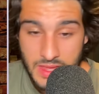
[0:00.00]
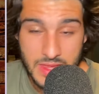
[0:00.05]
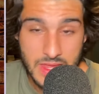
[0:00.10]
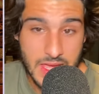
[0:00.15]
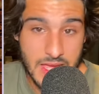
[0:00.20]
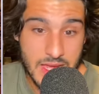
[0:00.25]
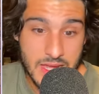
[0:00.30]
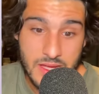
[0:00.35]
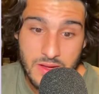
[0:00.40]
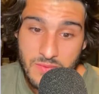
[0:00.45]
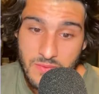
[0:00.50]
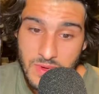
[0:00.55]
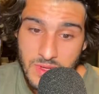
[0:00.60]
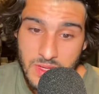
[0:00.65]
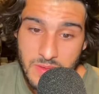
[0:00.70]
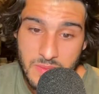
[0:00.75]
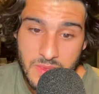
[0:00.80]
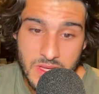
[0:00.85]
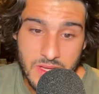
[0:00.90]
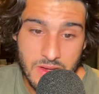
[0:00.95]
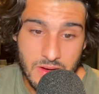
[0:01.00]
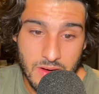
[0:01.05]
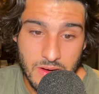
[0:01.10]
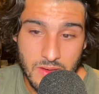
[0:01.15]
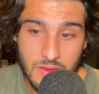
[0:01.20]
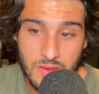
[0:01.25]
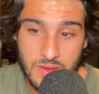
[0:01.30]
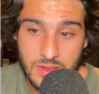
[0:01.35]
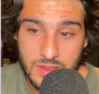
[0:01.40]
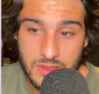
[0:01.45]
they could really be
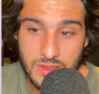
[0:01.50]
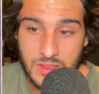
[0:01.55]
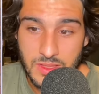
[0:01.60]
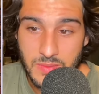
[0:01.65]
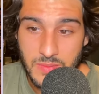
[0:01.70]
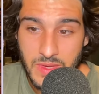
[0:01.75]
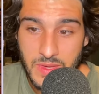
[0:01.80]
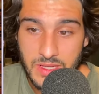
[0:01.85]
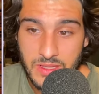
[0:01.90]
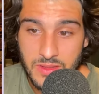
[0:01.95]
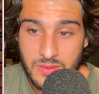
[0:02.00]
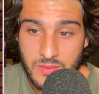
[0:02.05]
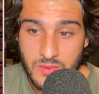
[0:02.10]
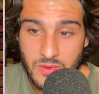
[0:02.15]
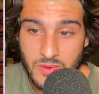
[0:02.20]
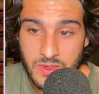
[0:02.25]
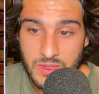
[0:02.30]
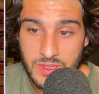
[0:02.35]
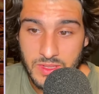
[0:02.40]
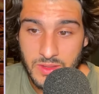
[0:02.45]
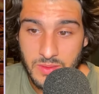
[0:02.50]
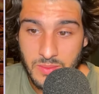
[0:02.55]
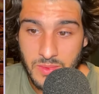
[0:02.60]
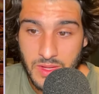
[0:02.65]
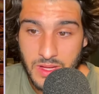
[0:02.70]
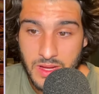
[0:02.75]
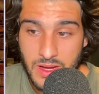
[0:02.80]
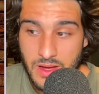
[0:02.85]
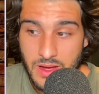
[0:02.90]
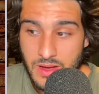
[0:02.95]
dark horses to make some noise in the
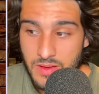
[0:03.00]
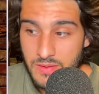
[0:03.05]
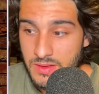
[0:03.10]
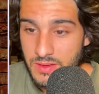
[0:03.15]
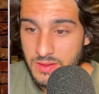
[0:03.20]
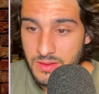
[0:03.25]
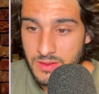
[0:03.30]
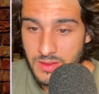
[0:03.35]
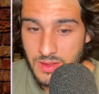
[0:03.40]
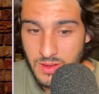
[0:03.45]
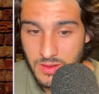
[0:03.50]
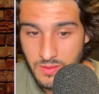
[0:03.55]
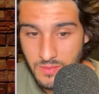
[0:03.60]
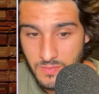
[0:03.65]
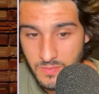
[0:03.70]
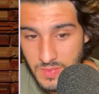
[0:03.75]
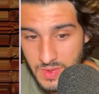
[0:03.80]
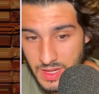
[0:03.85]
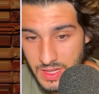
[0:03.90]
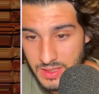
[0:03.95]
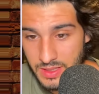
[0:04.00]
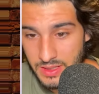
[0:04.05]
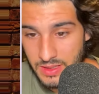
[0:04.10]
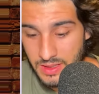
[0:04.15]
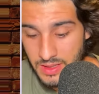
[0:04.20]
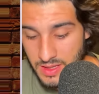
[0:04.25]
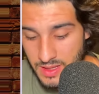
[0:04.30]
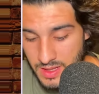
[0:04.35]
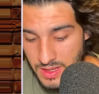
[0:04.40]
playoffs. So I think